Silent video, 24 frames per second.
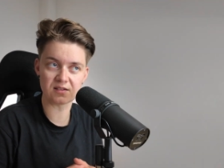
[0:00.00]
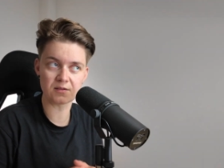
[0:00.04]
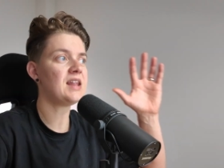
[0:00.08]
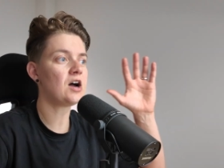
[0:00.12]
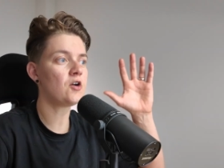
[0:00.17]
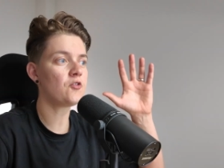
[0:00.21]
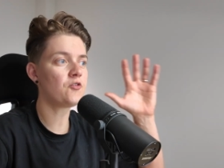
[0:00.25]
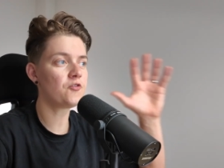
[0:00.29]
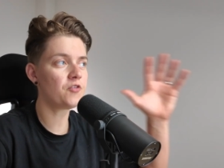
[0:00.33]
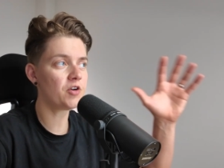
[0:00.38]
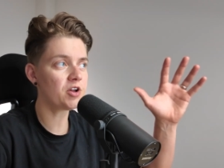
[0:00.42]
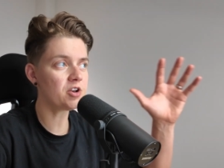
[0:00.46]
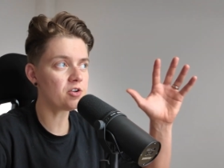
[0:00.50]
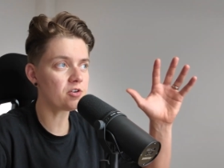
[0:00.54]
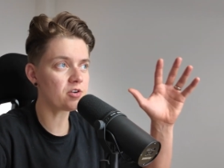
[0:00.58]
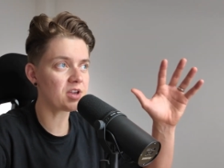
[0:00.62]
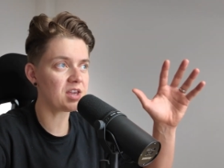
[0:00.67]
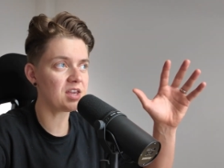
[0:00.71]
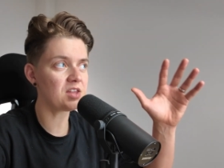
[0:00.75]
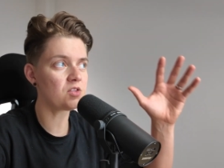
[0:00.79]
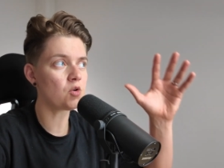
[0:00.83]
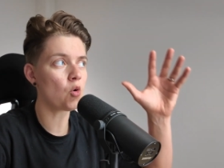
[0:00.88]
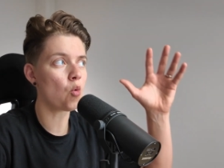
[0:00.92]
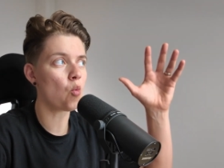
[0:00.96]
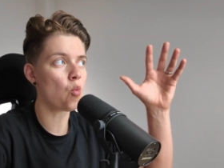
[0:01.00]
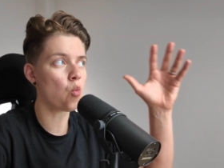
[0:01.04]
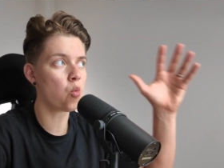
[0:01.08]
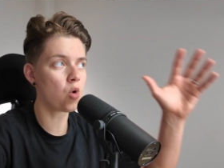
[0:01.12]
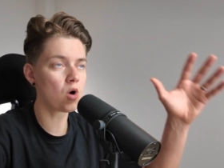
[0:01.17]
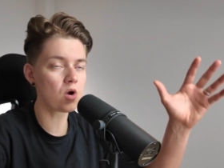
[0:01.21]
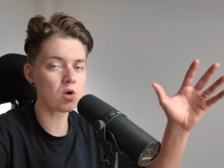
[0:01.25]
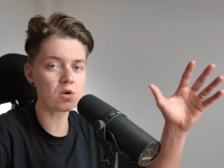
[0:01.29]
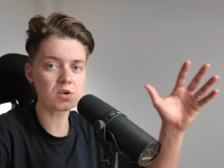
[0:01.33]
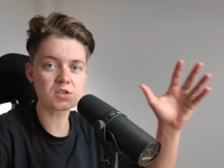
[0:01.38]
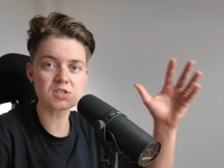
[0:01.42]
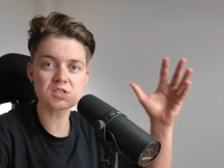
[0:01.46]
Now, FunnelKit
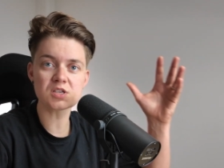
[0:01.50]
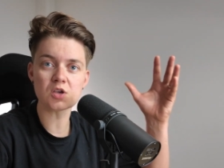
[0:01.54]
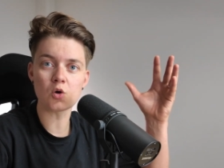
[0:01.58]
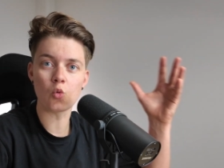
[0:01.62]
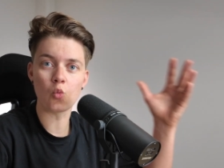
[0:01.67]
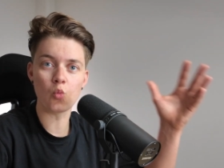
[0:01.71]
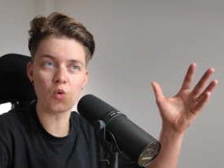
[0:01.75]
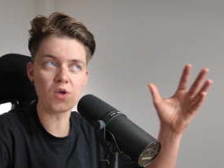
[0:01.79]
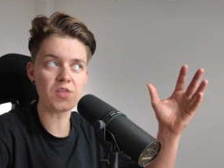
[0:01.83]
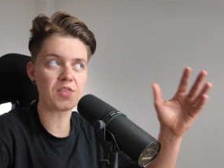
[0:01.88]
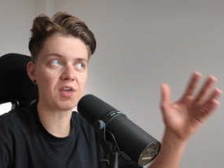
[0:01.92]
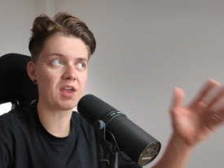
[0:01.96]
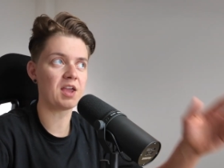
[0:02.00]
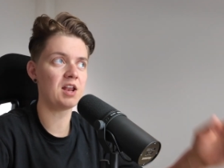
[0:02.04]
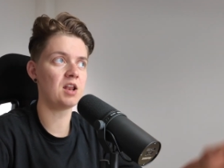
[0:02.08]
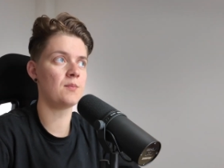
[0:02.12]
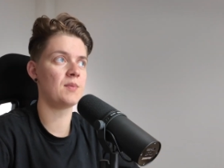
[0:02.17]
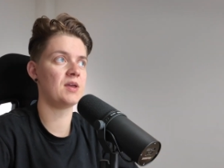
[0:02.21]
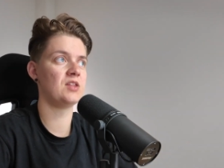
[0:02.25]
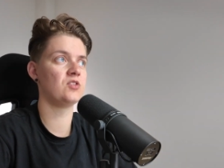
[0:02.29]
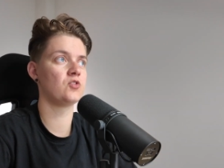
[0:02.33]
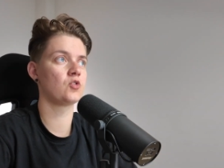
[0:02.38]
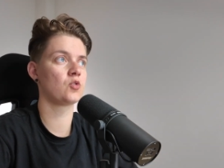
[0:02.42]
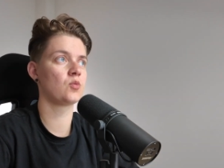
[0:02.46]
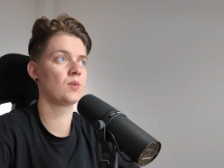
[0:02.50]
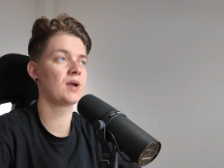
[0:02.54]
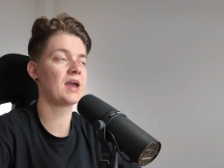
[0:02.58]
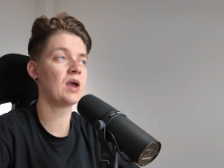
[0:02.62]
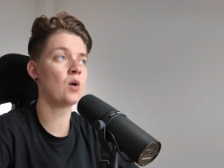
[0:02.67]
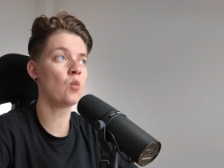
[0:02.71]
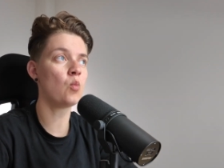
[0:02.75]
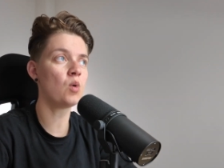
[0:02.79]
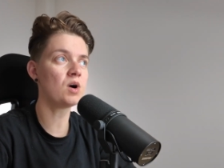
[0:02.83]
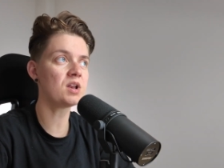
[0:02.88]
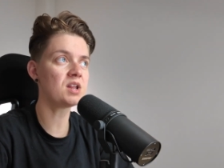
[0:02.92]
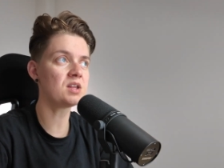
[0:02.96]
works with Elementor
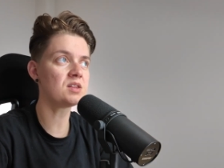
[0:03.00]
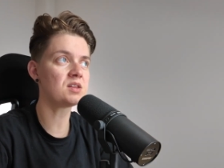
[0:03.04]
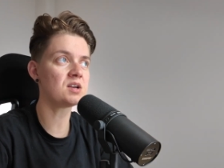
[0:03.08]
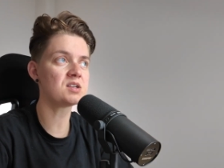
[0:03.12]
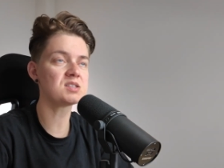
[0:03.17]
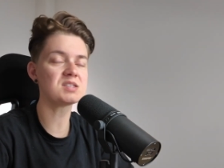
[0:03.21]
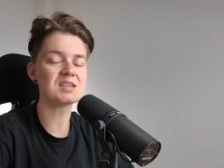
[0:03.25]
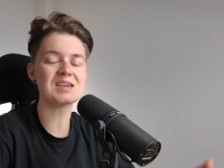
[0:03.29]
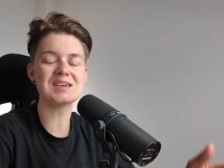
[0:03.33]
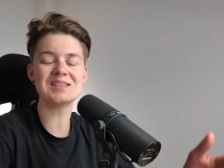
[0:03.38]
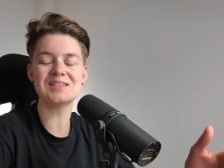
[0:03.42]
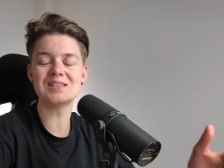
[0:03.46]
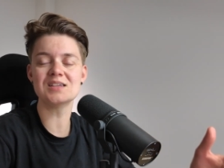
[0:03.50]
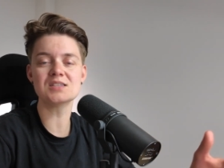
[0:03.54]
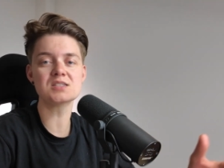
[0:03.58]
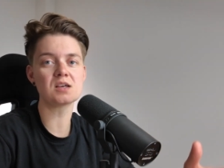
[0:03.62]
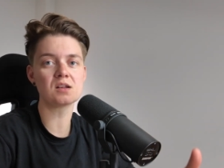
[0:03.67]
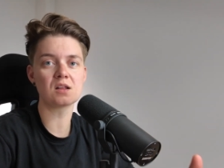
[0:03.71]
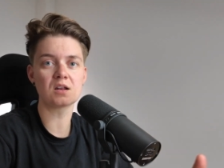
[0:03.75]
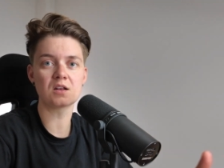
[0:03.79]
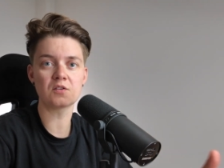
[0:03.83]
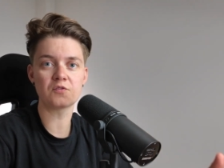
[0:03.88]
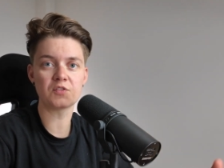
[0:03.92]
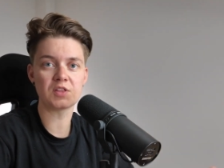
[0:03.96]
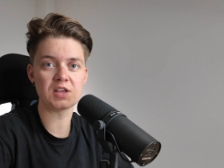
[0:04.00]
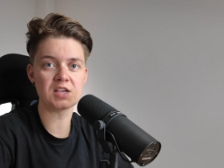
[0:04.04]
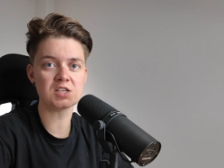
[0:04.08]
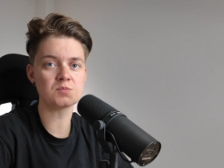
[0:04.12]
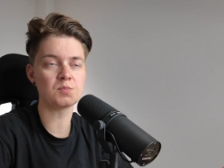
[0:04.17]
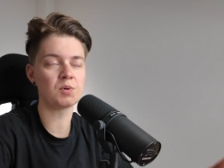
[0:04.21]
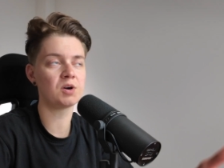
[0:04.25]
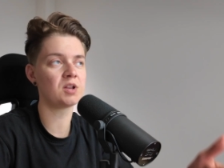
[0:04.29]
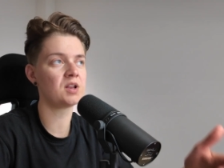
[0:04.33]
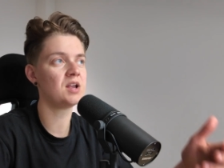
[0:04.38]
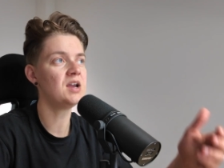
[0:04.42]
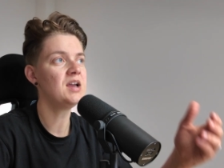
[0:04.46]
and what it does, it does a lot of things,
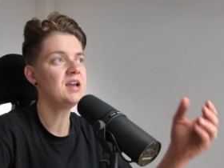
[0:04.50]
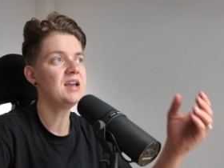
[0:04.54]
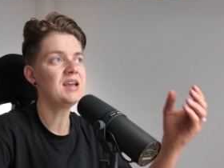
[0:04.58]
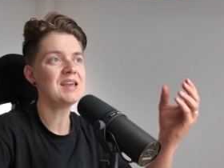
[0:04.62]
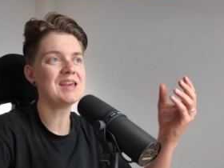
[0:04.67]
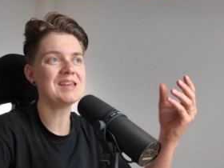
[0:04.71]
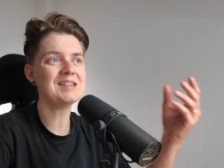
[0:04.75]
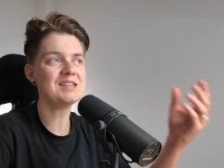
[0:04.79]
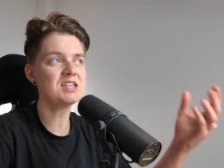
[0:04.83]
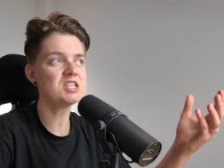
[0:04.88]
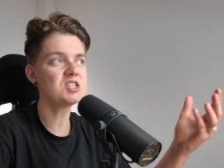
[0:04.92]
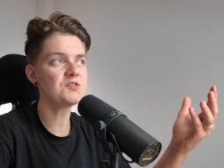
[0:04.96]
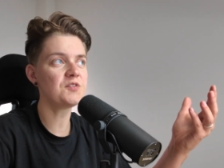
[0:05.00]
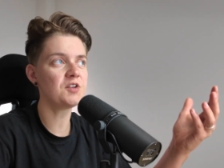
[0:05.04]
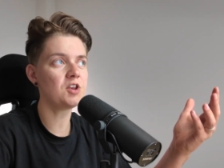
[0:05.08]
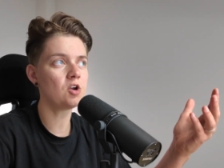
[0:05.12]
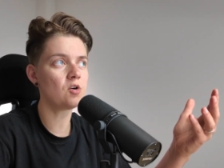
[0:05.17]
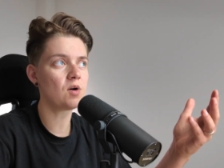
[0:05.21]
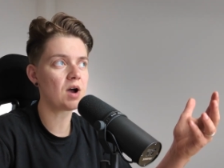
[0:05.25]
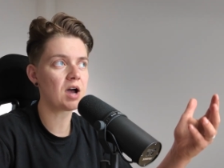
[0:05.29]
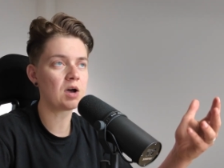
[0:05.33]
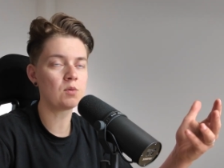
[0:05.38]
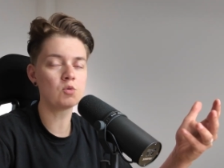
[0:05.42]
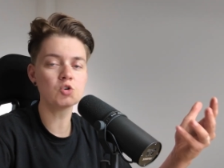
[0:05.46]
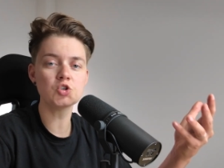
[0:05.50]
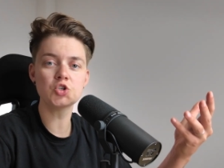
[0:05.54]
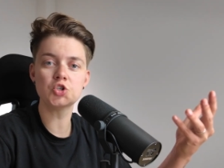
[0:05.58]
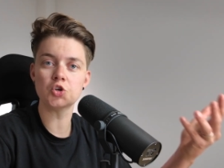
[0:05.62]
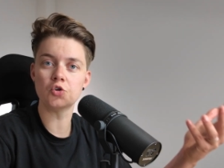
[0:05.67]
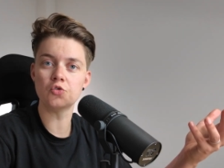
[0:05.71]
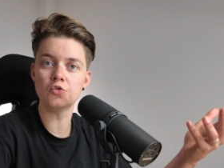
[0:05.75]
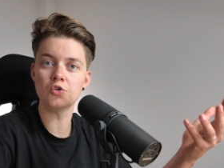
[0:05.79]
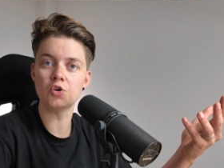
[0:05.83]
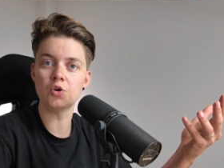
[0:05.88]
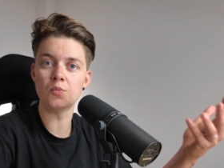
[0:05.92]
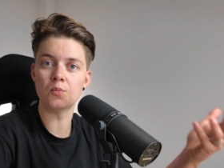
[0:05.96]
but in this video, I will
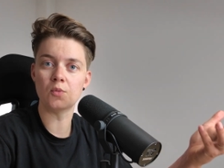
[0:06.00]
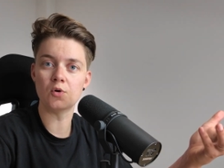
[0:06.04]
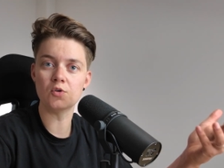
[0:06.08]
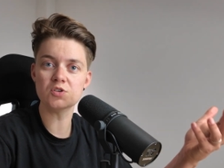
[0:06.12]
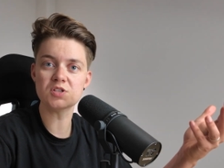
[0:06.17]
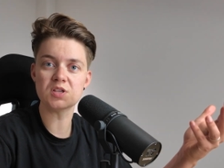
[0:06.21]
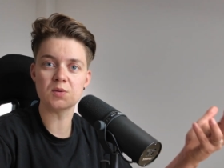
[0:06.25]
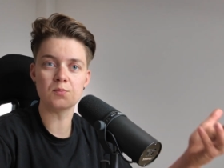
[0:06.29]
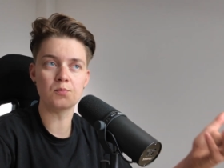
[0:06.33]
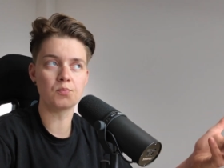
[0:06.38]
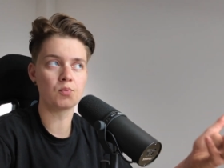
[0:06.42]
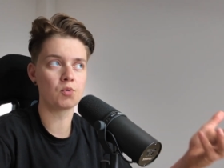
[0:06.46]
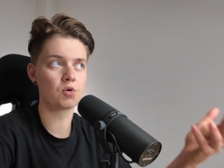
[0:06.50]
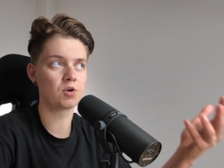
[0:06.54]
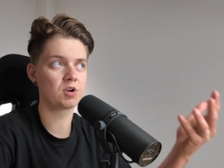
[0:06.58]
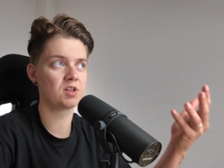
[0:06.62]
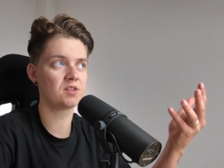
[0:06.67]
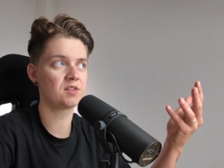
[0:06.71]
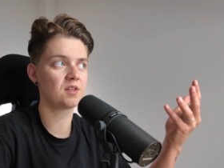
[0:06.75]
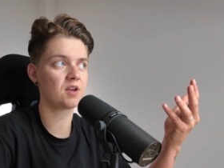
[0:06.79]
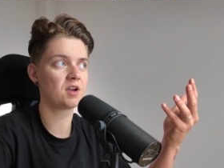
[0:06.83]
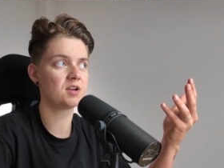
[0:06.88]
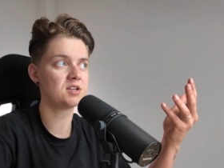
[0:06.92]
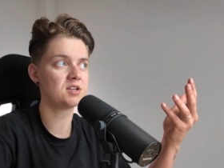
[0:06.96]
show you the most important